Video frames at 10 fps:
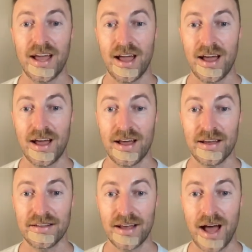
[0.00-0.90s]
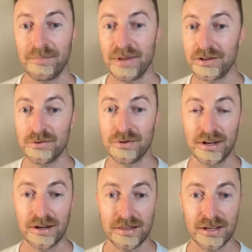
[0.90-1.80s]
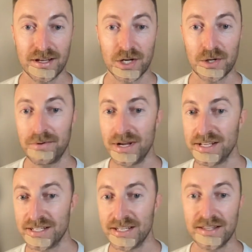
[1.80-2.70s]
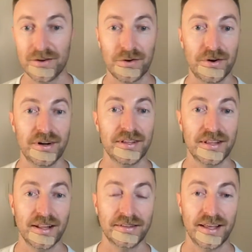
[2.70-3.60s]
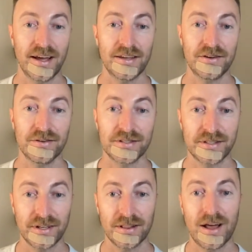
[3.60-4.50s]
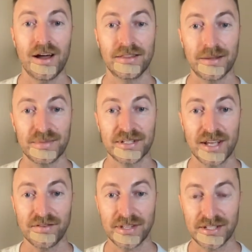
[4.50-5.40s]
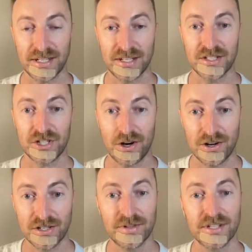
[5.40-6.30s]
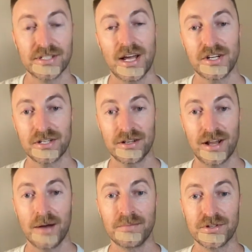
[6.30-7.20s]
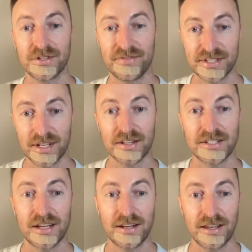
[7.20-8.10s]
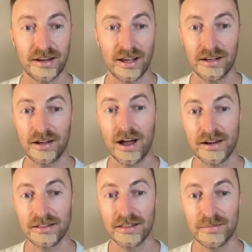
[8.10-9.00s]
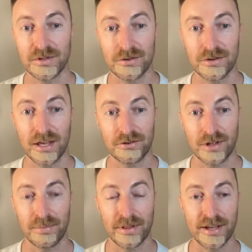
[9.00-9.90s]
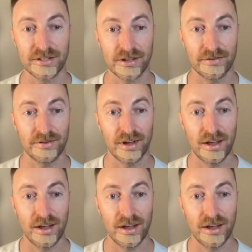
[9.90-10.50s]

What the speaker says: I'm not doing anything crazy or anything like that. It's the client themselves that's in charge of the session. I'm just facilitating it and guiding them to get to that place of